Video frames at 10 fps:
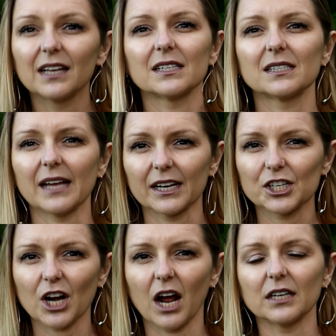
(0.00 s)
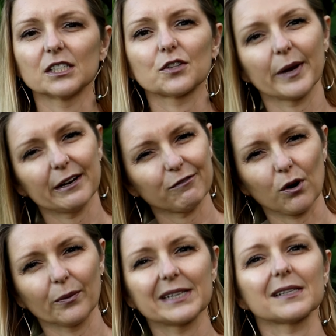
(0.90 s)
The second shot is three to
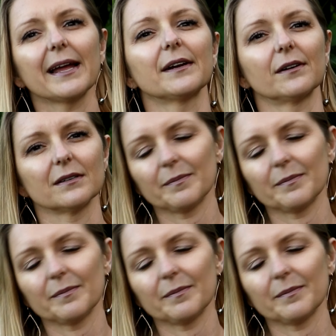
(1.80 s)
four weeks later,